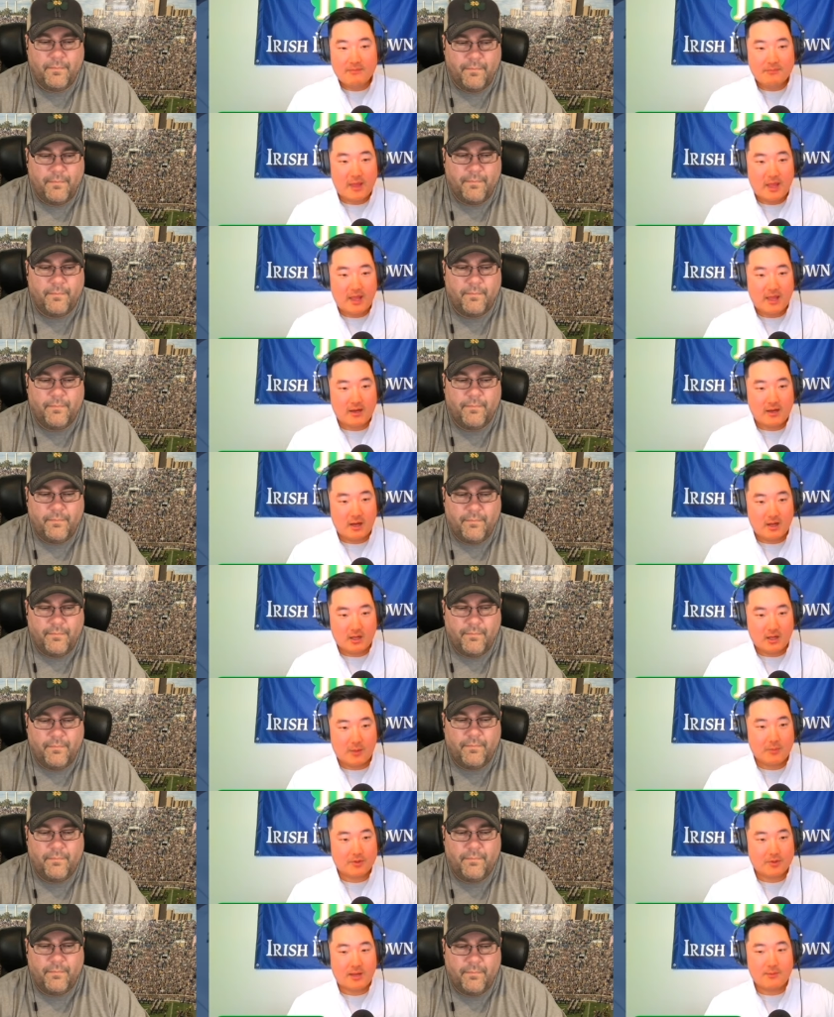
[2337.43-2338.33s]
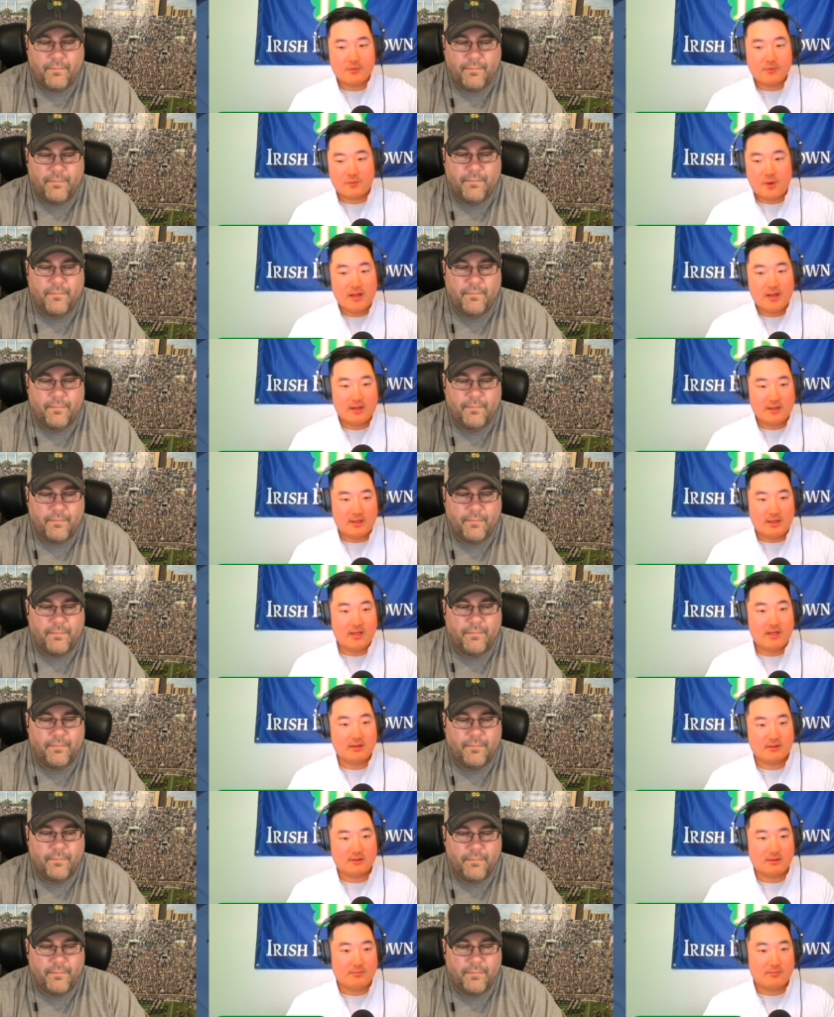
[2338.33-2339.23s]
Speaker 1: And a couple times Riley
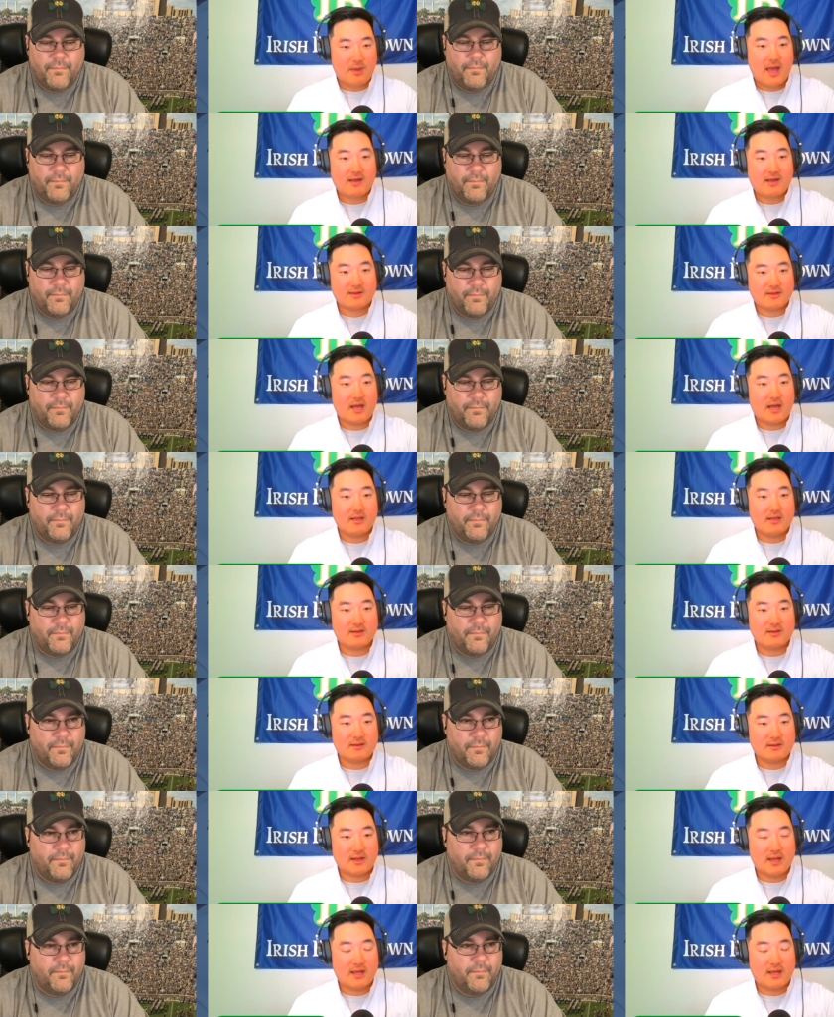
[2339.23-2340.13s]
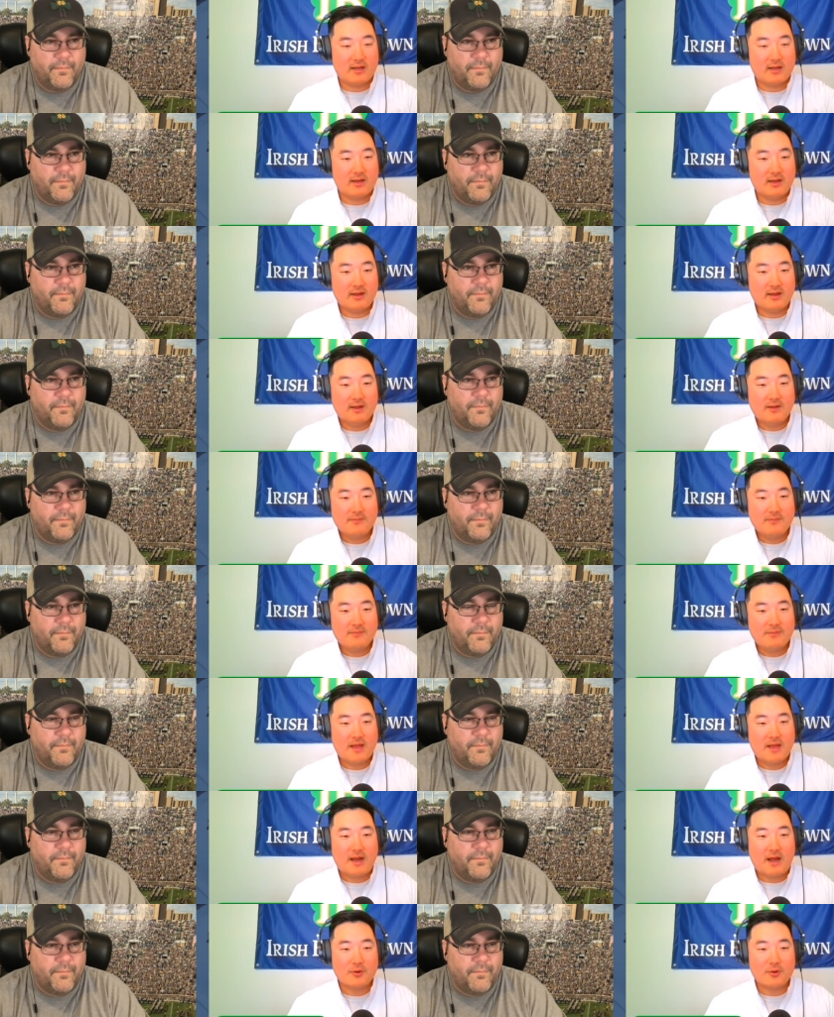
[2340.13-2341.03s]
hit the backside slant.
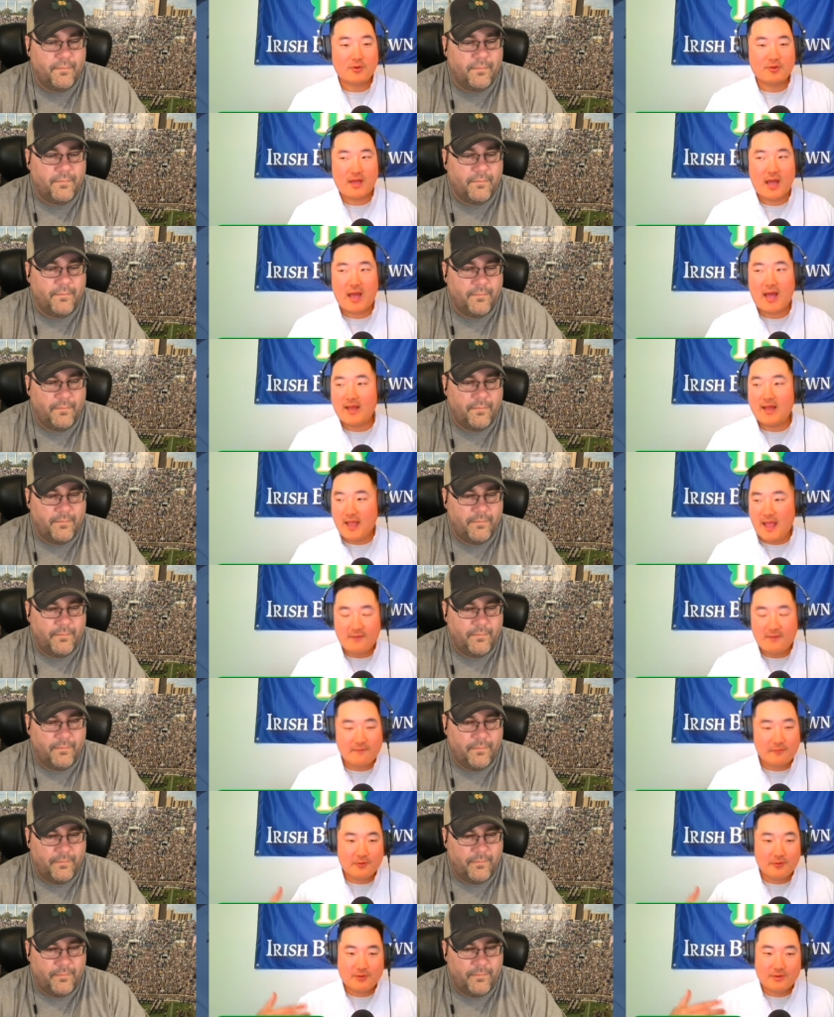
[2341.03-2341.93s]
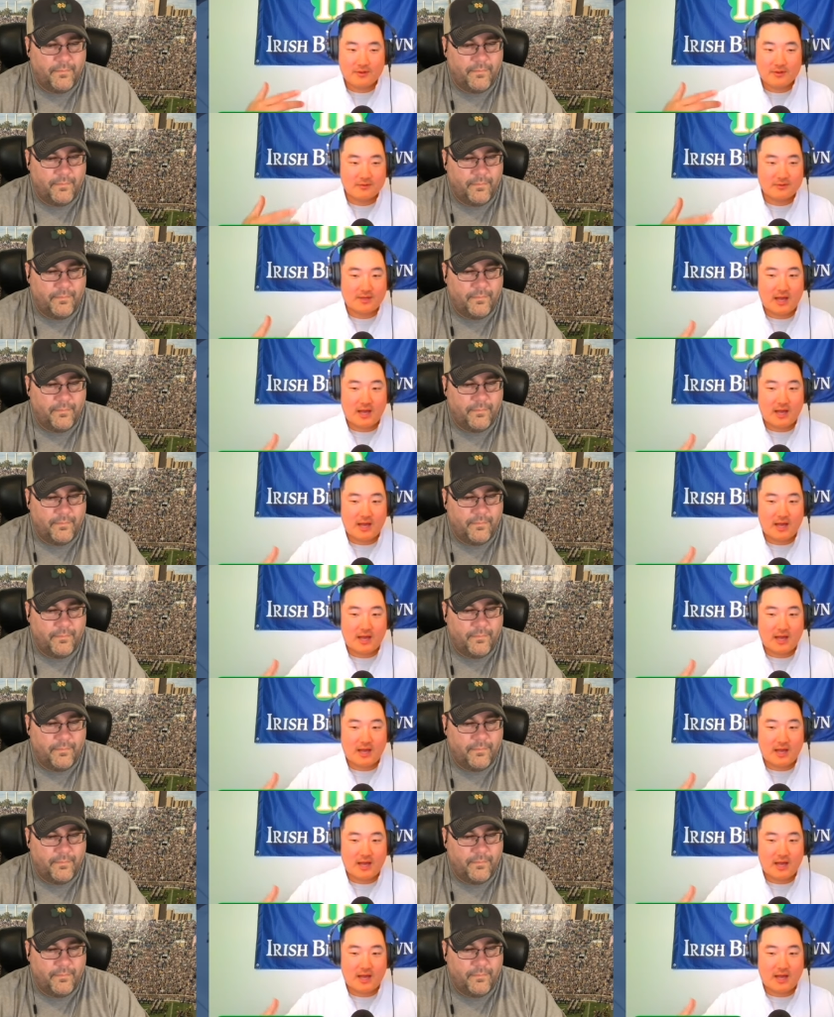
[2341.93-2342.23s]
And I was just, every single